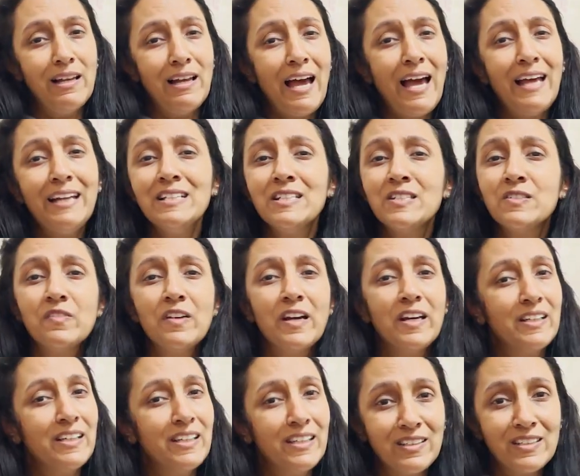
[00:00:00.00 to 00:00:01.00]
and it's
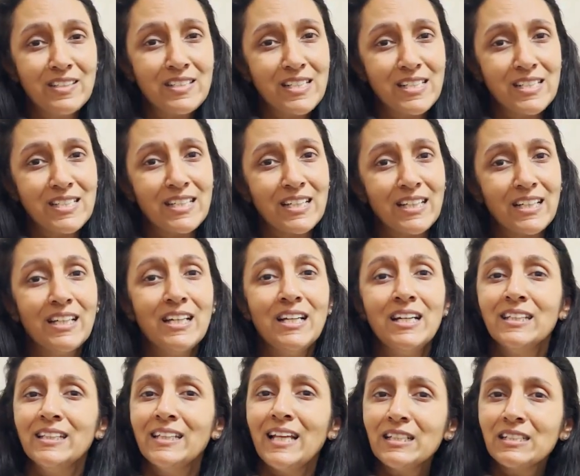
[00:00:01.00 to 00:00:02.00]
very irritating.
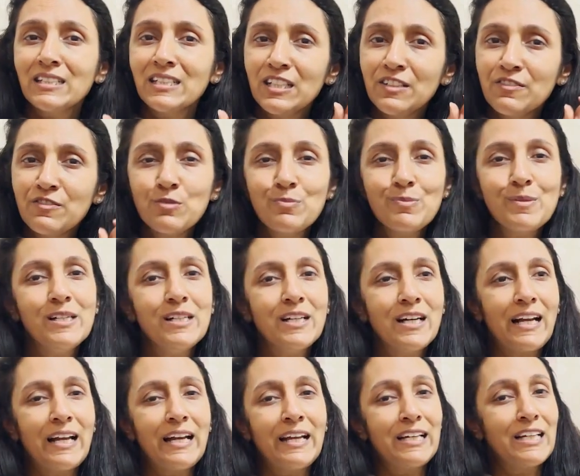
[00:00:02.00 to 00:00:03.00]
That gives me a
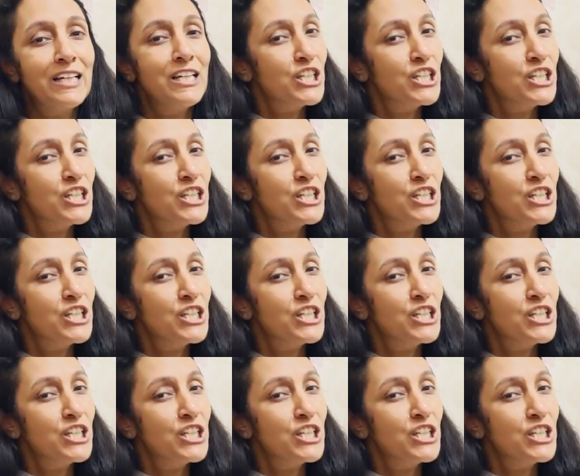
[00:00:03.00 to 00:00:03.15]
click.